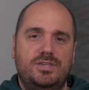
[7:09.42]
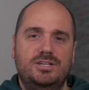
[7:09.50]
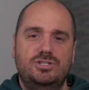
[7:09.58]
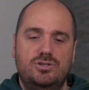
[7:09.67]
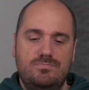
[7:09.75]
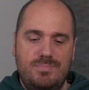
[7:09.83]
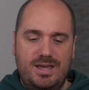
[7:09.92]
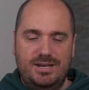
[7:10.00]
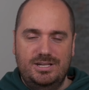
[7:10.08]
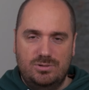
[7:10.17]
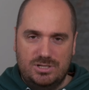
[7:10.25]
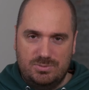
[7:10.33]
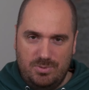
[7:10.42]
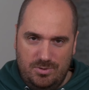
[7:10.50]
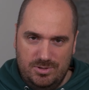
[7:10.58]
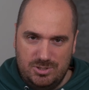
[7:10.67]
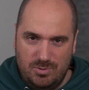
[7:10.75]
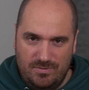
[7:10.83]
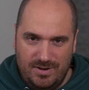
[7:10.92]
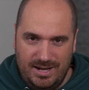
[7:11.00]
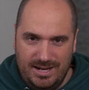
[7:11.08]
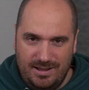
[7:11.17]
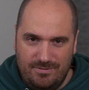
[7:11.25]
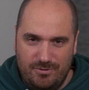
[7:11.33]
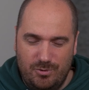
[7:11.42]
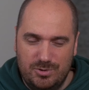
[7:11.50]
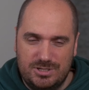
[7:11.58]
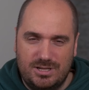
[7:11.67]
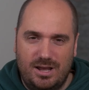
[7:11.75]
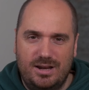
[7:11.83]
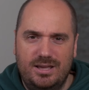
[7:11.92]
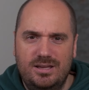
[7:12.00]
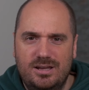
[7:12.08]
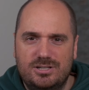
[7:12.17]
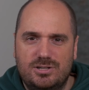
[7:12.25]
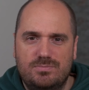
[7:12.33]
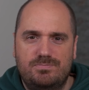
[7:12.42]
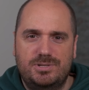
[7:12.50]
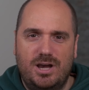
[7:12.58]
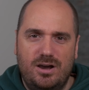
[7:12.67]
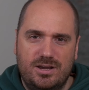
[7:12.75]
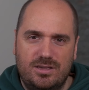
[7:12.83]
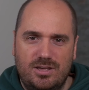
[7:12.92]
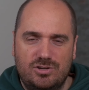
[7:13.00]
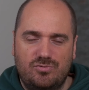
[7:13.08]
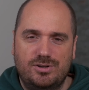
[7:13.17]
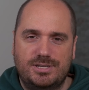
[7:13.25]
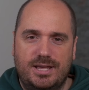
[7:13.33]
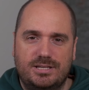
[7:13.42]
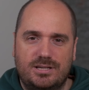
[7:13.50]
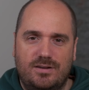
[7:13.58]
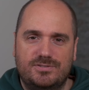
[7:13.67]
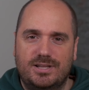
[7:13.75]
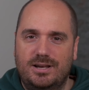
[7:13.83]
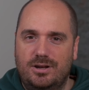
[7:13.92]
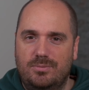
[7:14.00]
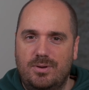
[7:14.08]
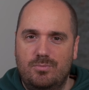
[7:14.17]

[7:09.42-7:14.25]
this, you may need to experiment with leaning forward slightly to target those rotator cuffs a little bit